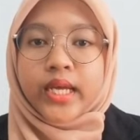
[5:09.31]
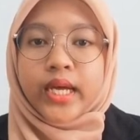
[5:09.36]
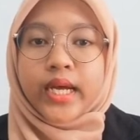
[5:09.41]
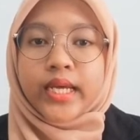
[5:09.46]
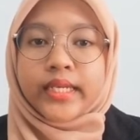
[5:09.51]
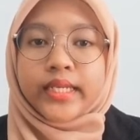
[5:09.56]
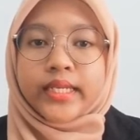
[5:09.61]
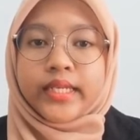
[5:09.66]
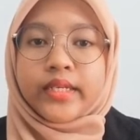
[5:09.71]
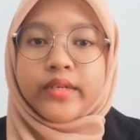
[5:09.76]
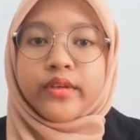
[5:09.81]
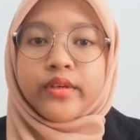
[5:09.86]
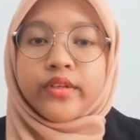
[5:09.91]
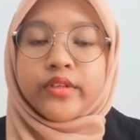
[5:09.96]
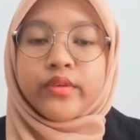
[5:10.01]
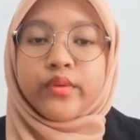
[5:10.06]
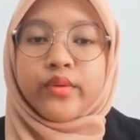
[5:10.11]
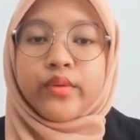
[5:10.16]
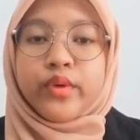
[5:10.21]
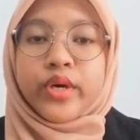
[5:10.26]
ID
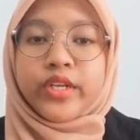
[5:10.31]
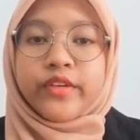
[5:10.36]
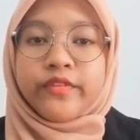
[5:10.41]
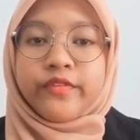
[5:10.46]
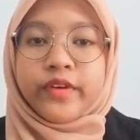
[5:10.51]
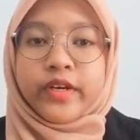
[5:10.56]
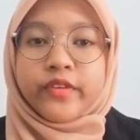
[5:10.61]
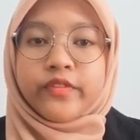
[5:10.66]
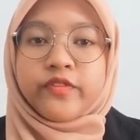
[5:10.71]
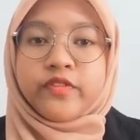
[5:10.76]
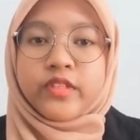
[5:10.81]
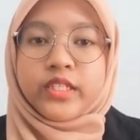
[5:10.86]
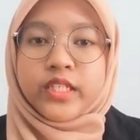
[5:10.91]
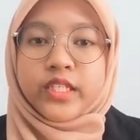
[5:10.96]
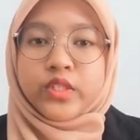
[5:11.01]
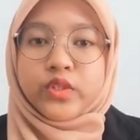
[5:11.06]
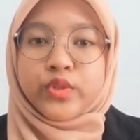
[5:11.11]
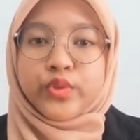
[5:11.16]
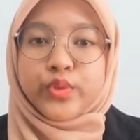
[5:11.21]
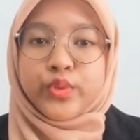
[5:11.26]
code
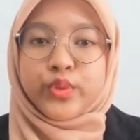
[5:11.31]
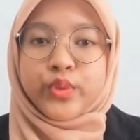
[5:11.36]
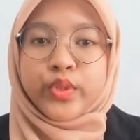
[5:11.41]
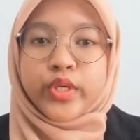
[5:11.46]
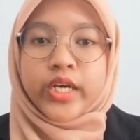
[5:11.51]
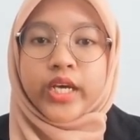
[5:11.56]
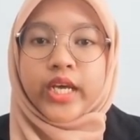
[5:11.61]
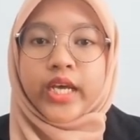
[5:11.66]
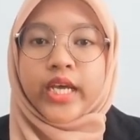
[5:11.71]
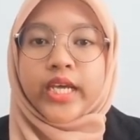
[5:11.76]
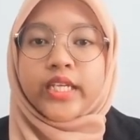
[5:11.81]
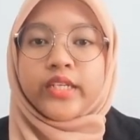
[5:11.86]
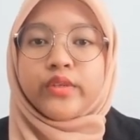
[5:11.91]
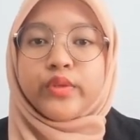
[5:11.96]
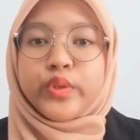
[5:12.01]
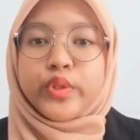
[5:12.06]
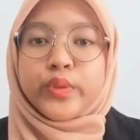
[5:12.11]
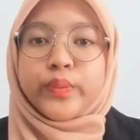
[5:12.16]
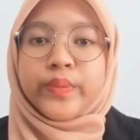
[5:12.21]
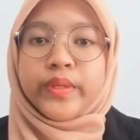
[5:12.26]
1532 and
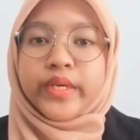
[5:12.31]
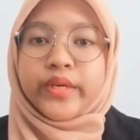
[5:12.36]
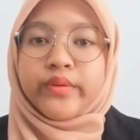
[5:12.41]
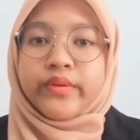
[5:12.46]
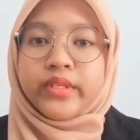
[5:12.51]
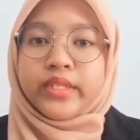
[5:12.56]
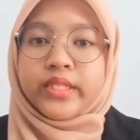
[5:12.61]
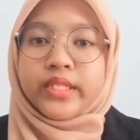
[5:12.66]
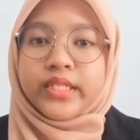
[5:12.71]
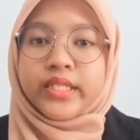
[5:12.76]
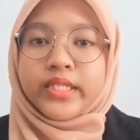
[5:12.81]
Gube with